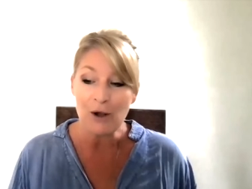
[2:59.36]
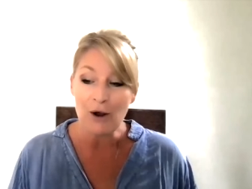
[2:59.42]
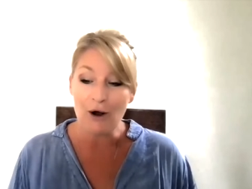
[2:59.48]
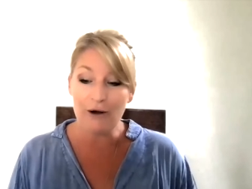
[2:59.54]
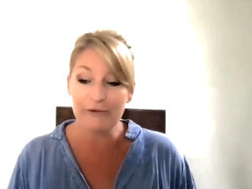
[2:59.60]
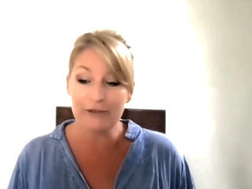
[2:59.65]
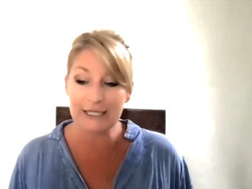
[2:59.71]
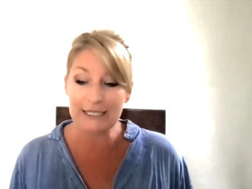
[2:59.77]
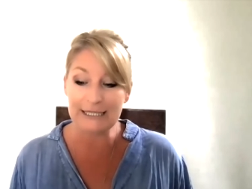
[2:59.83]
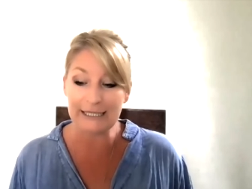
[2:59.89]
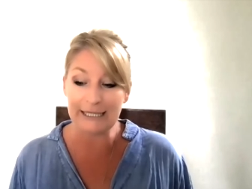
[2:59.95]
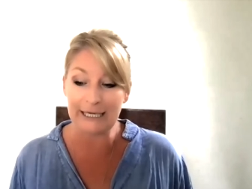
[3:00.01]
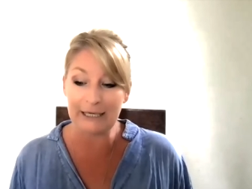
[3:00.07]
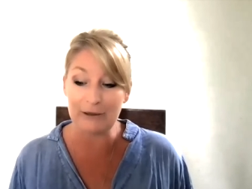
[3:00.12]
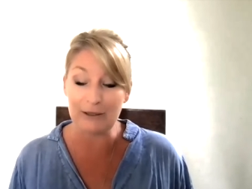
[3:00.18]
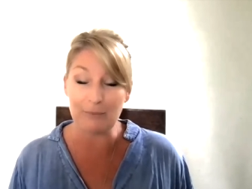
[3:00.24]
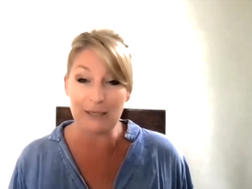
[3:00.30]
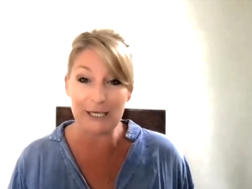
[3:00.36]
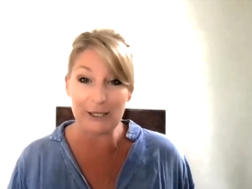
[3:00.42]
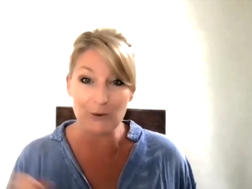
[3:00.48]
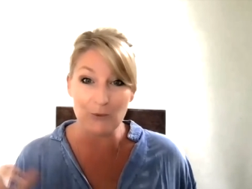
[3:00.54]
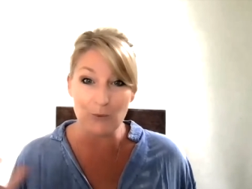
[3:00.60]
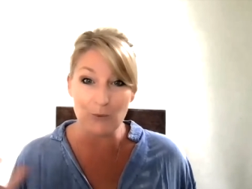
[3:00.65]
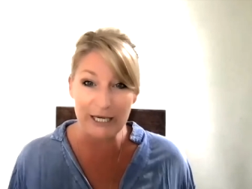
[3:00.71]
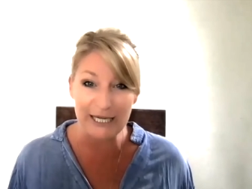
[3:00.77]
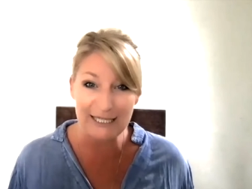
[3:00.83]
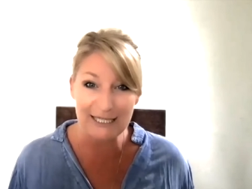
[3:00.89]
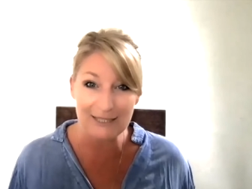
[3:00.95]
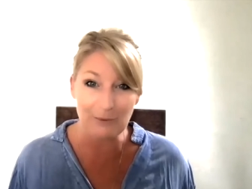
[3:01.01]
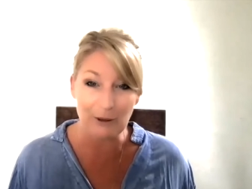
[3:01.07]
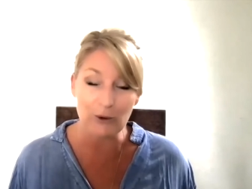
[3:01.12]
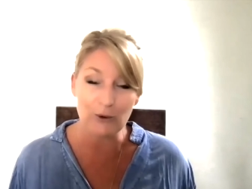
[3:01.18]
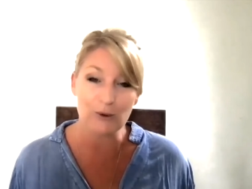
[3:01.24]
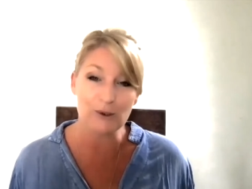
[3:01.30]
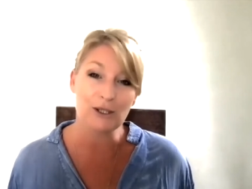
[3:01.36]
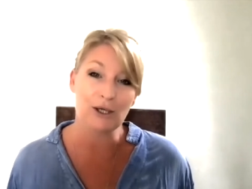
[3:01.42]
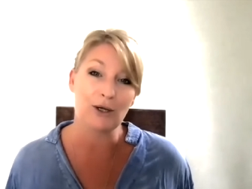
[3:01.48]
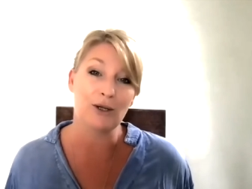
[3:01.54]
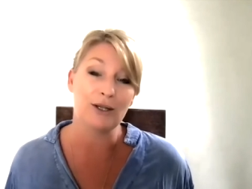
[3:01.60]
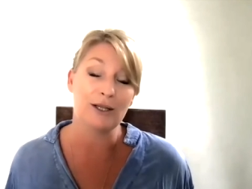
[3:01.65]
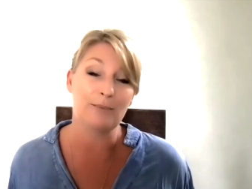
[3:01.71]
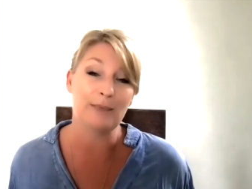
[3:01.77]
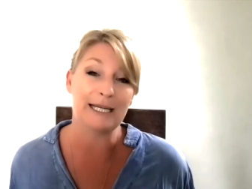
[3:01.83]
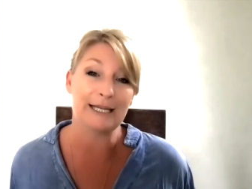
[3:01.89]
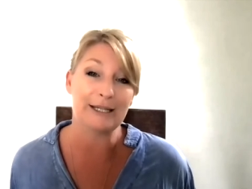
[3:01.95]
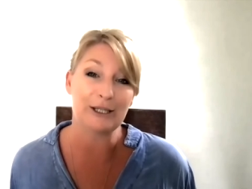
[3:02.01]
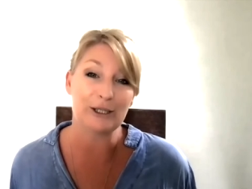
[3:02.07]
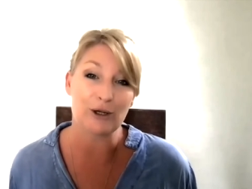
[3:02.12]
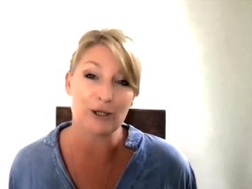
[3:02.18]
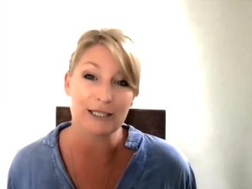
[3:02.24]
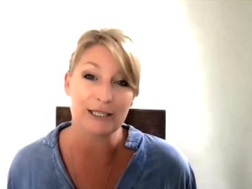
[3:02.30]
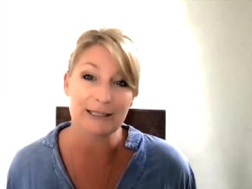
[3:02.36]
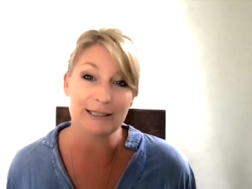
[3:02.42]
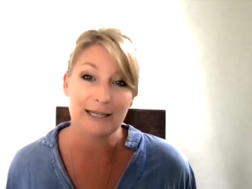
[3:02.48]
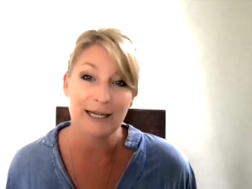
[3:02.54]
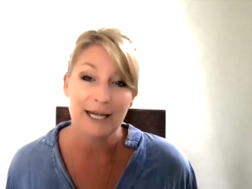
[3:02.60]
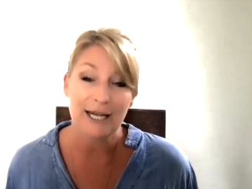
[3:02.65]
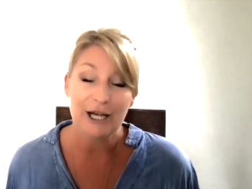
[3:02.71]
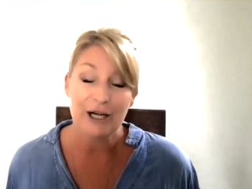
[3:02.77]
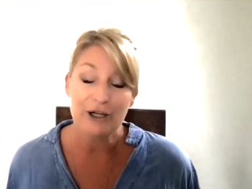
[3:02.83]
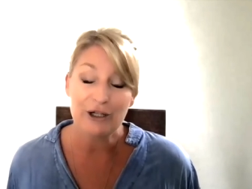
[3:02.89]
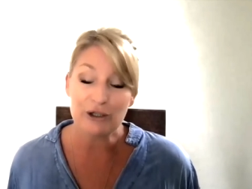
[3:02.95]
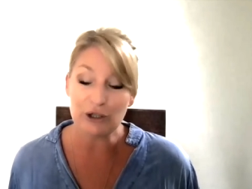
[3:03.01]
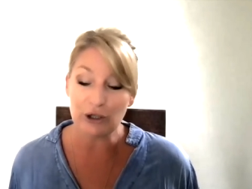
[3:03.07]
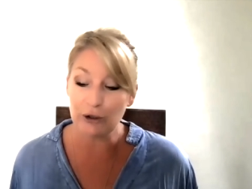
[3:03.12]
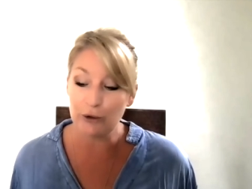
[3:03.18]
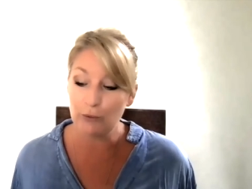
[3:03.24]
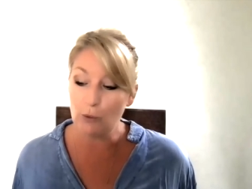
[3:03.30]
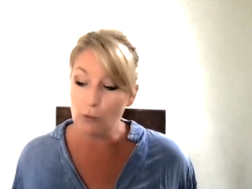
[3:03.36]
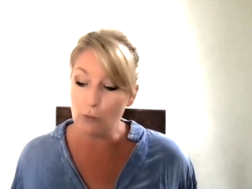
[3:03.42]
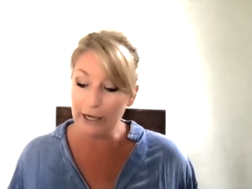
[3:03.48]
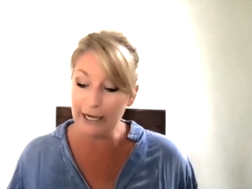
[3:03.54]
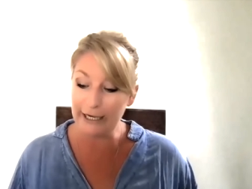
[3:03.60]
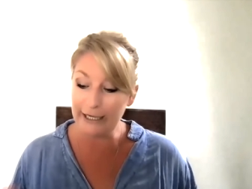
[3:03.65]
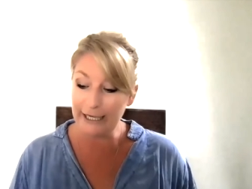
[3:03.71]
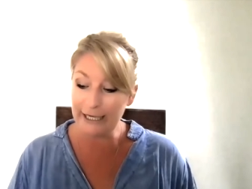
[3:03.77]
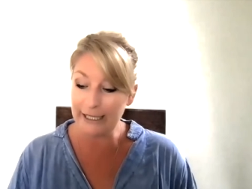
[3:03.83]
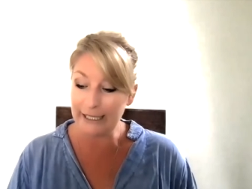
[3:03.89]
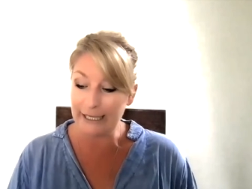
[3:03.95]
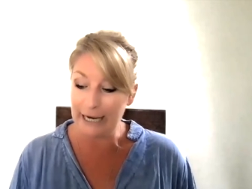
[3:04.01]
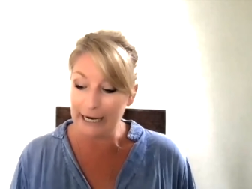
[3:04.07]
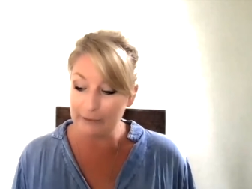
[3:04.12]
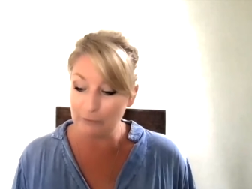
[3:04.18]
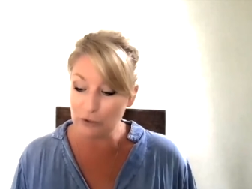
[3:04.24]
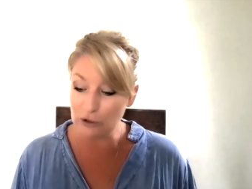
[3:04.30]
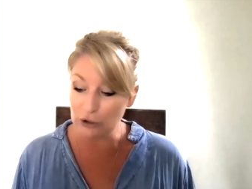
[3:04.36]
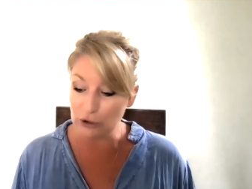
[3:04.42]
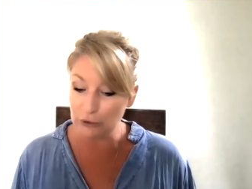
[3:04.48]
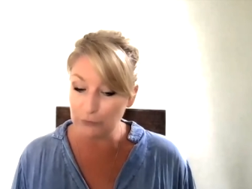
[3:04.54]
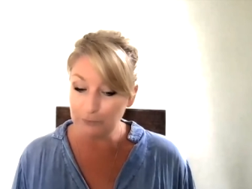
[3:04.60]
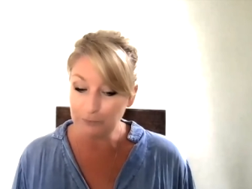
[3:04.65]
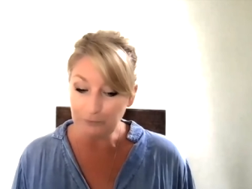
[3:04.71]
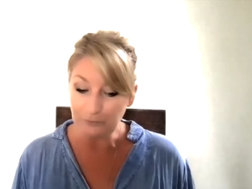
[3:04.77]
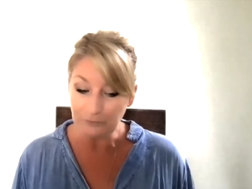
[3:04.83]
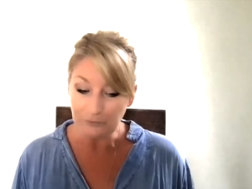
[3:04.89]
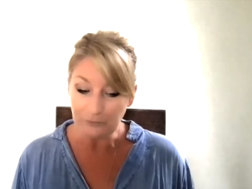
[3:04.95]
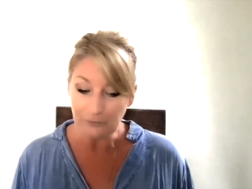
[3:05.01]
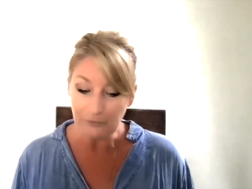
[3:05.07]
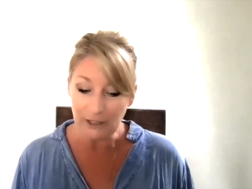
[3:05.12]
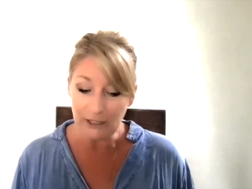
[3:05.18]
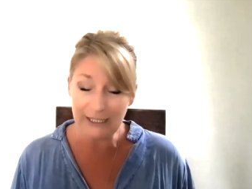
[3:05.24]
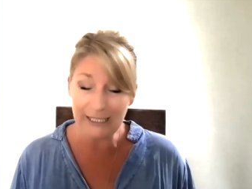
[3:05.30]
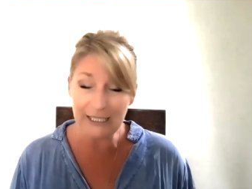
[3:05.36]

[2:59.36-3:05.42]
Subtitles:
obviously the bigger the wins, but also the bigger the losses. So when it came to the